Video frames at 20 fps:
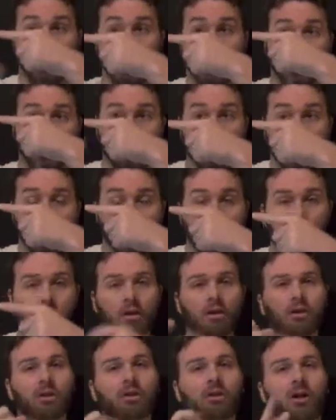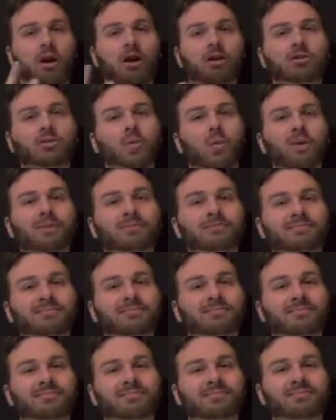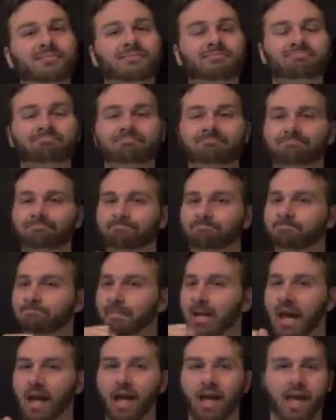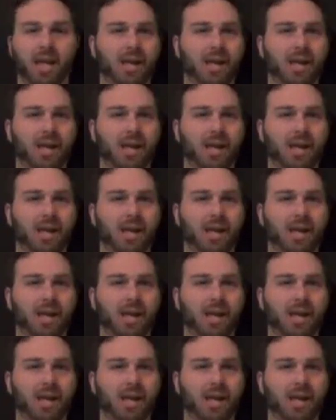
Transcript: we're not here for that long anyway.